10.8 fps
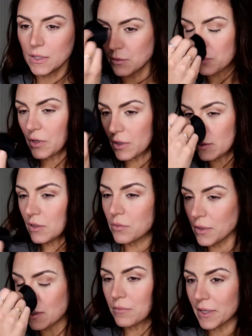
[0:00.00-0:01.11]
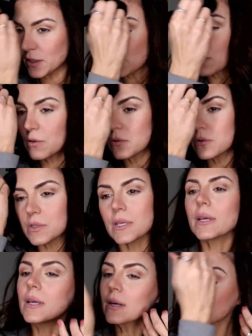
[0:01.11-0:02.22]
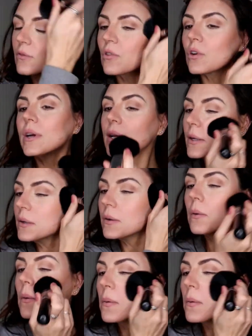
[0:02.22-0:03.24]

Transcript: Gonna put a little bit on my nose and forehead.